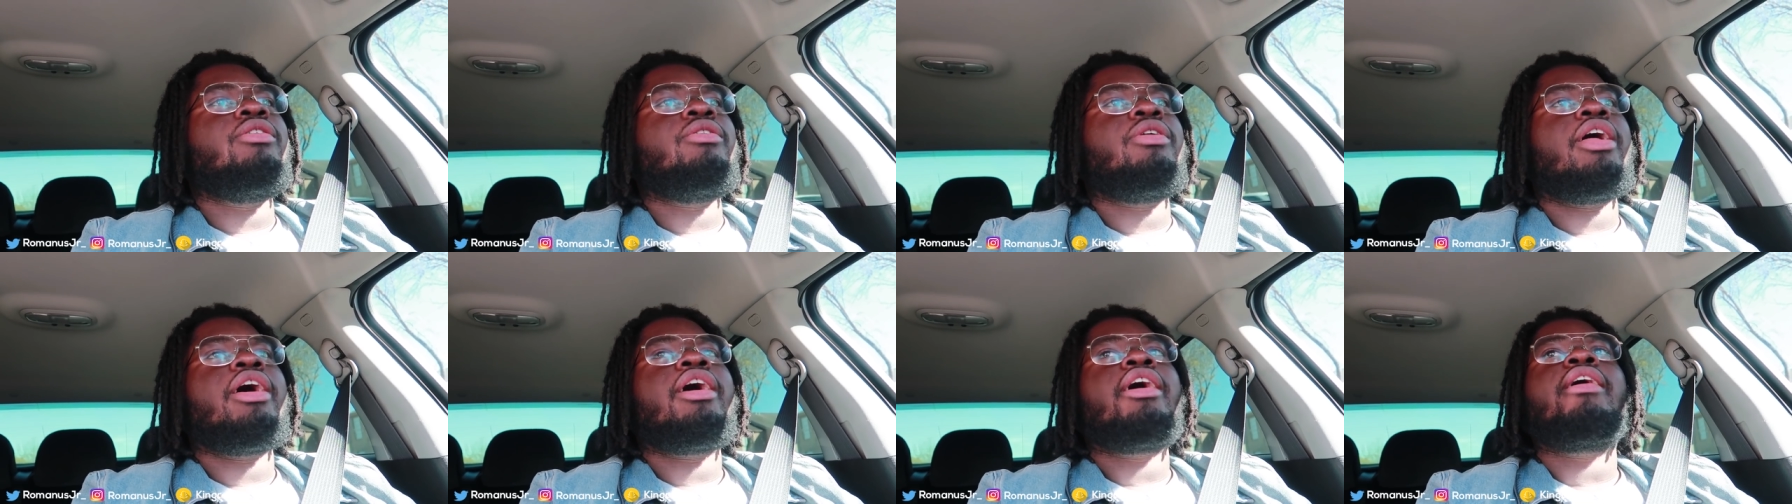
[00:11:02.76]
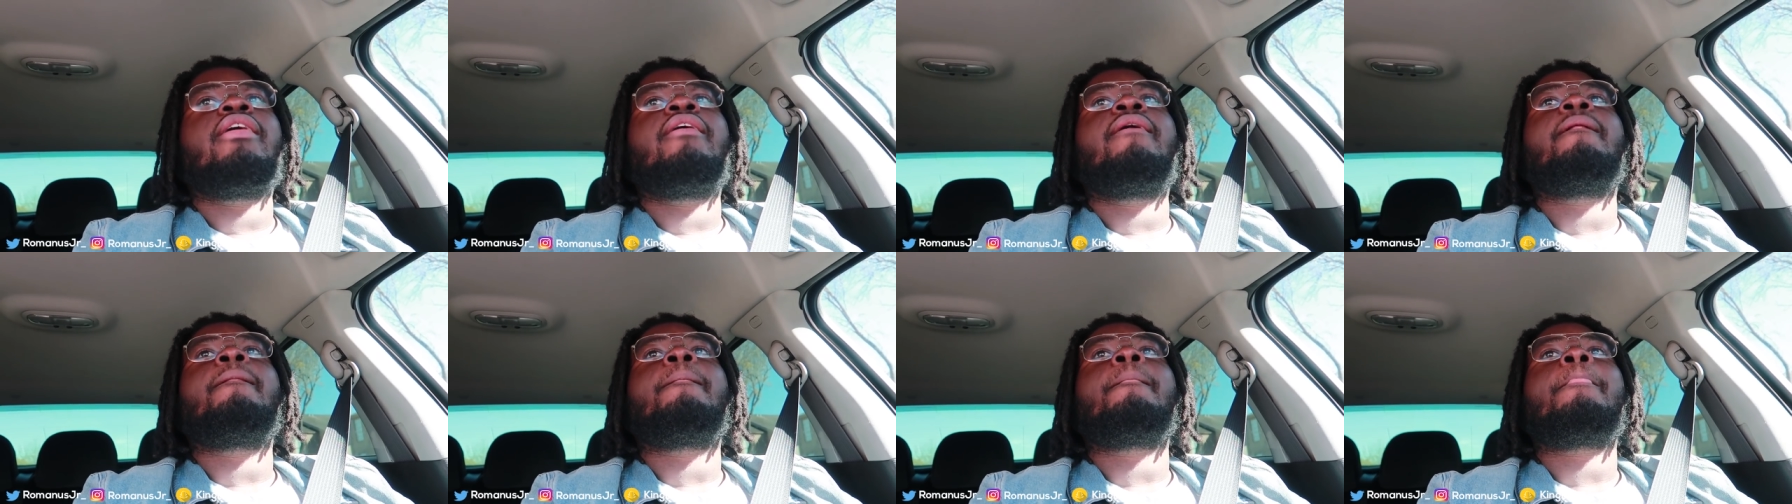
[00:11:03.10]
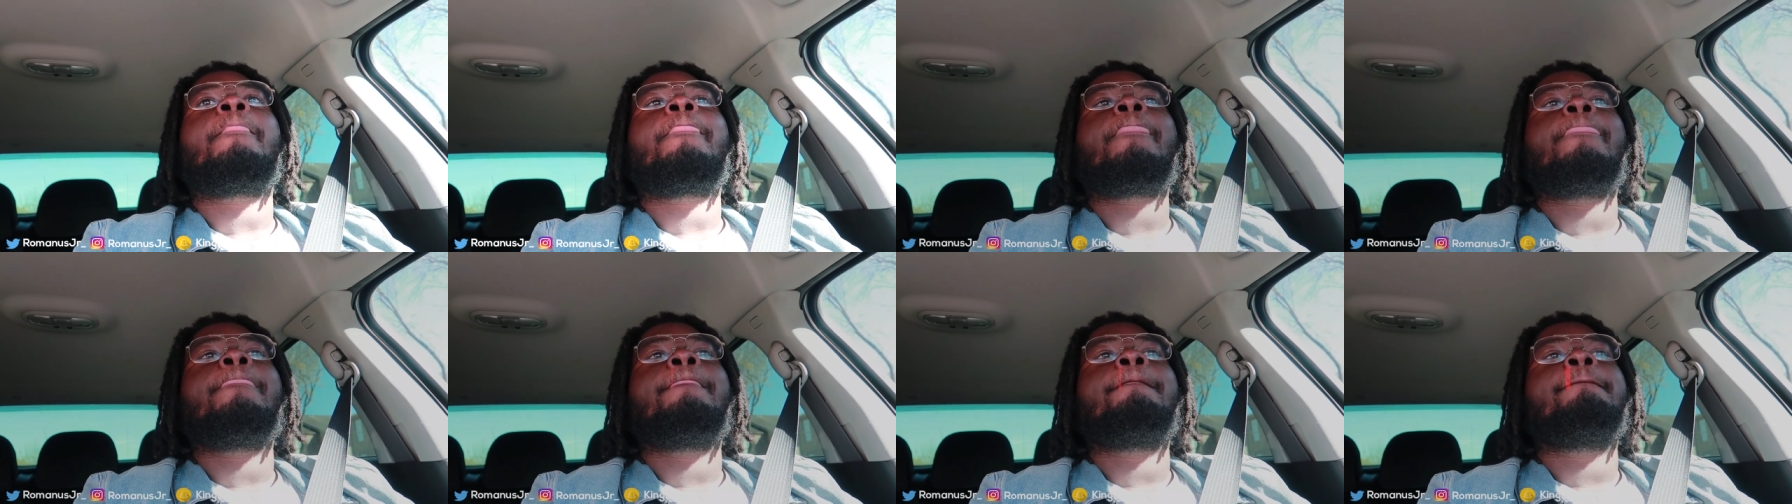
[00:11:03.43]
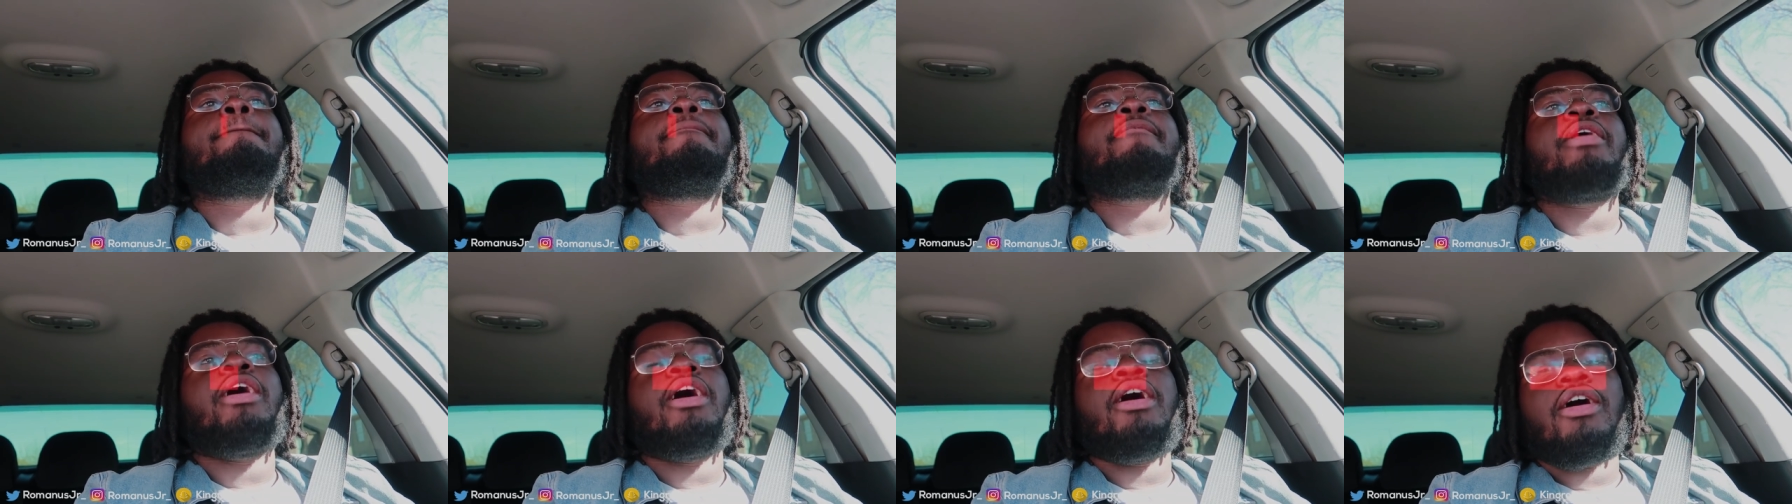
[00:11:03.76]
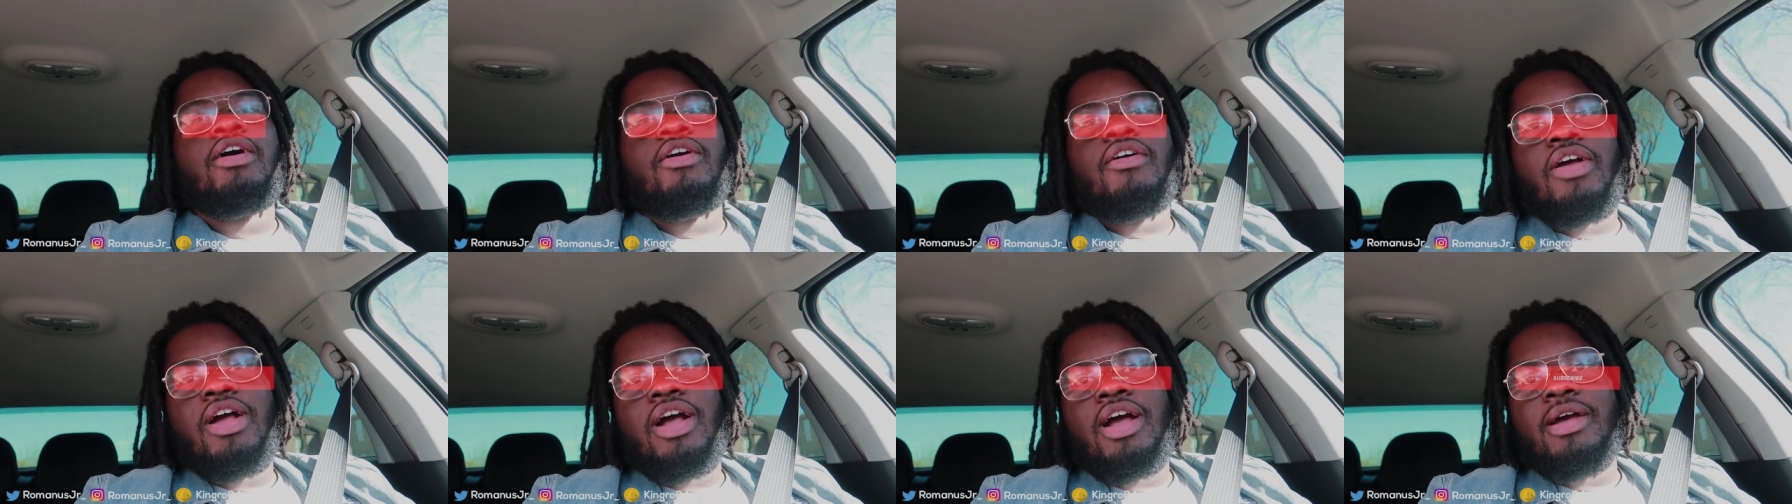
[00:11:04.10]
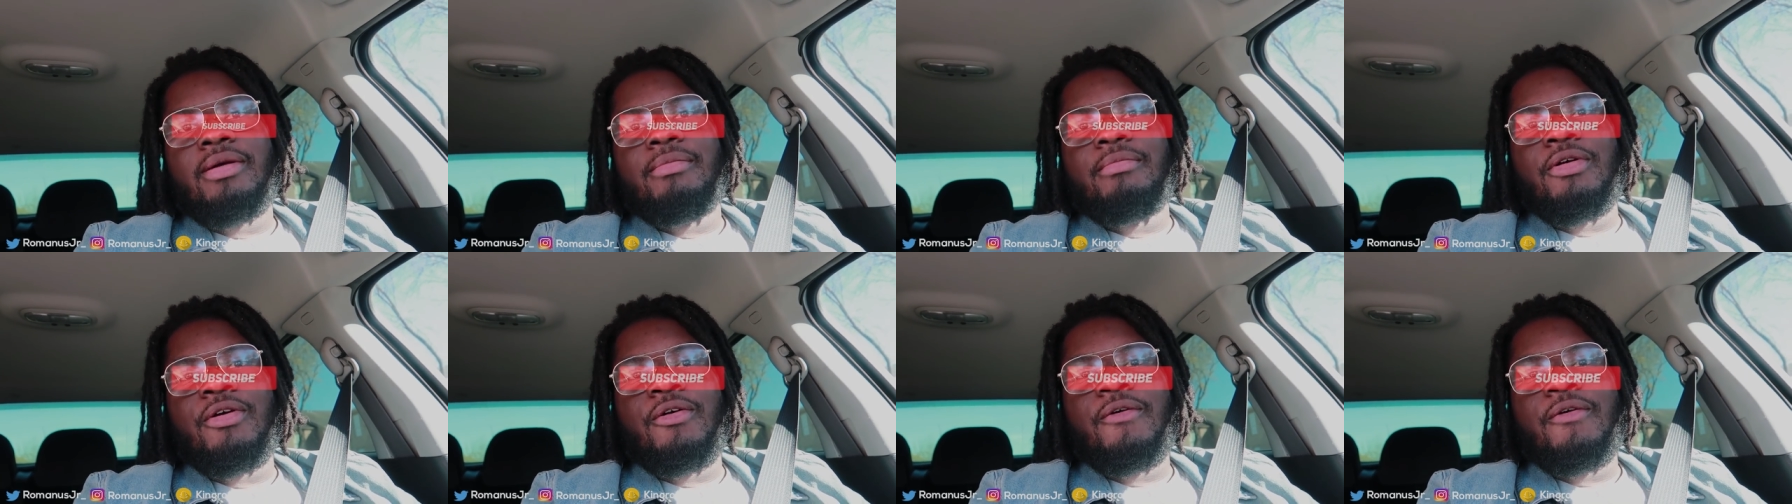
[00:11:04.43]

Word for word: do that y'all grind